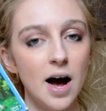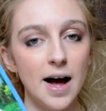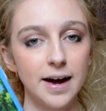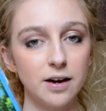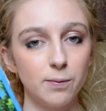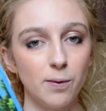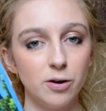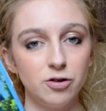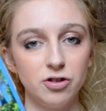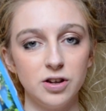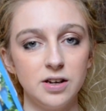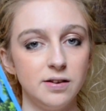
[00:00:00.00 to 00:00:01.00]
I could
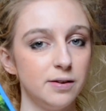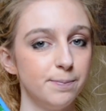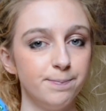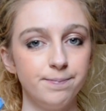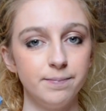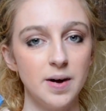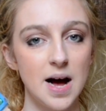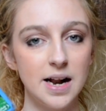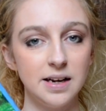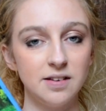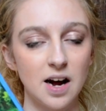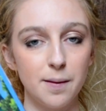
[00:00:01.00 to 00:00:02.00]
watch this
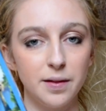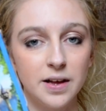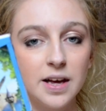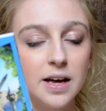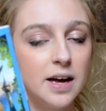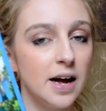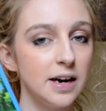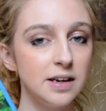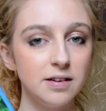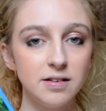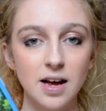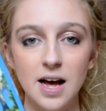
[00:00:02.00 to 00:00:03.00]
any time of the year,
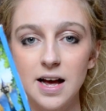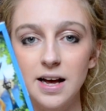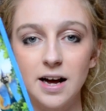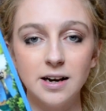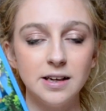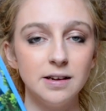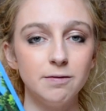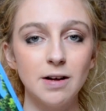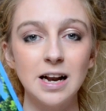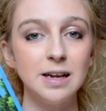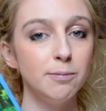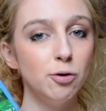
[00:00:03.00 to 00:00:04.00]
any day, any
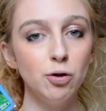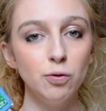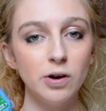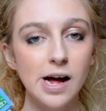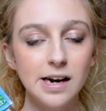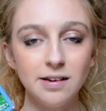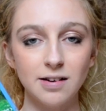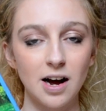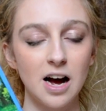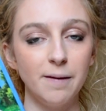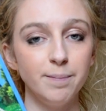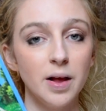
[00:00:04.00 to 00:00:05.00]
any mood, any
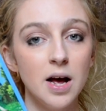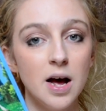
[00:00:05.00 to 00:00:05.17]
time.